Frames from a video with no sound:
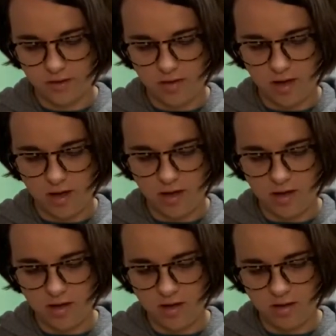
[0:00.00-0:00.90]

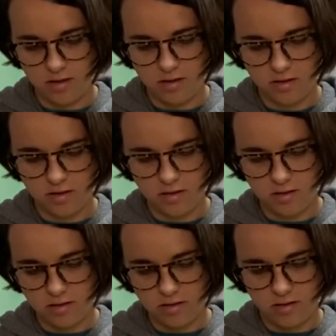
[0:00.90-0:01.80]
Okay,
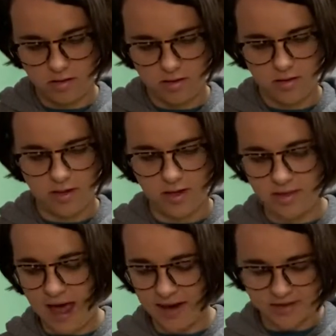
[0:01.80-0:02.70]
like
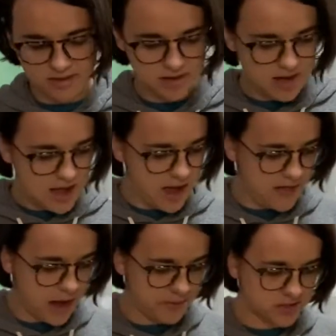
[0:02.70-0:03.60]
that. And
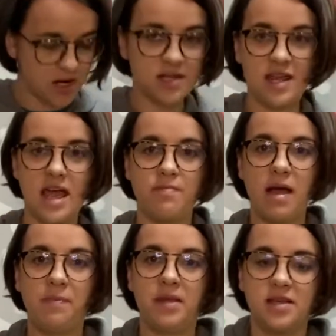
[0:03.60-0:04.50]
then I'm just gonna take
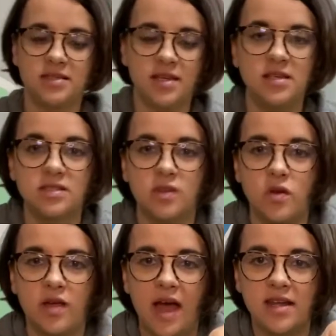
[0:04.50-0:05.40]
my pieces so you
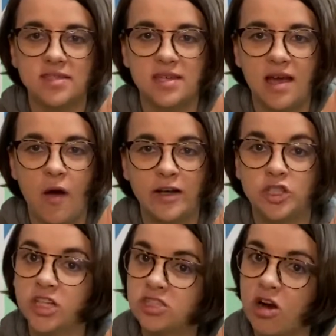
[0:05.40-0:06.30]
can kind of see how I
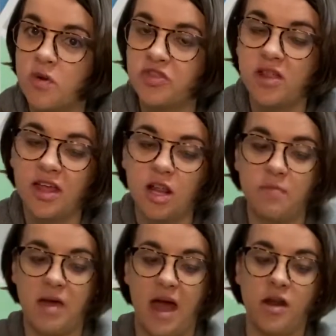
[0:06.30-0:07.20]
just started with a little
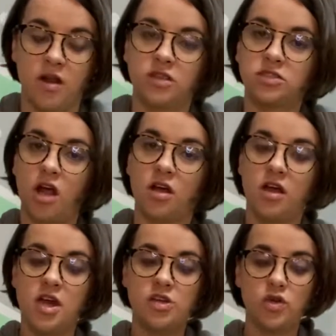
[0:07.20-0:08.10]
bit. I didn't
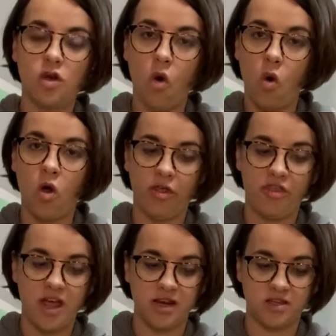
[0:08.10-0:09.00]
do the whole
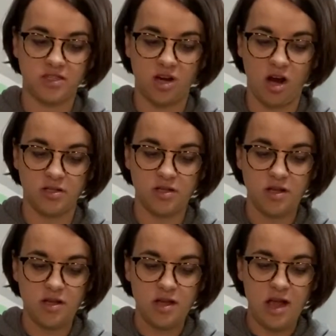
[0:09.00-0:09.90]
thing to start.
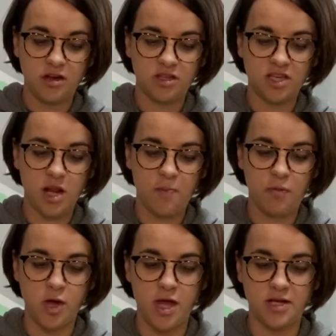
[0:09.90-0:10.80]
And you're just gonna
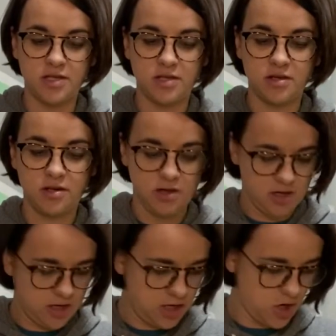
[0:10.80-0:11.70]
put
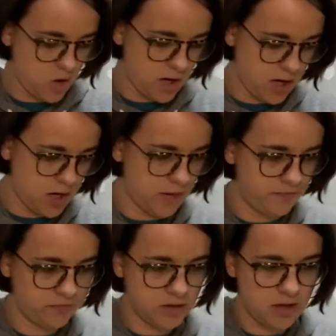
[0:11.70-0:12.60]
your
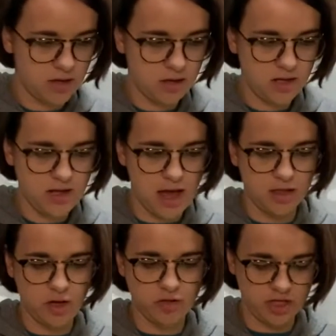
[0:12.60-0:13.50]

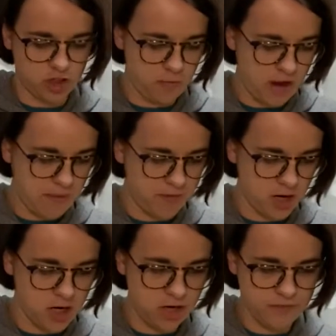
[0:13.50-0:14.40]
yellow tissue
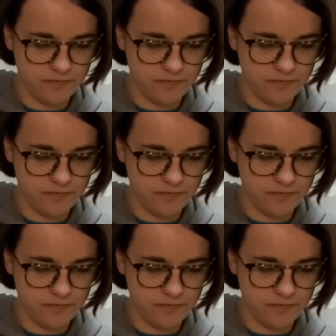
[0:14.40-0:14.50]
paper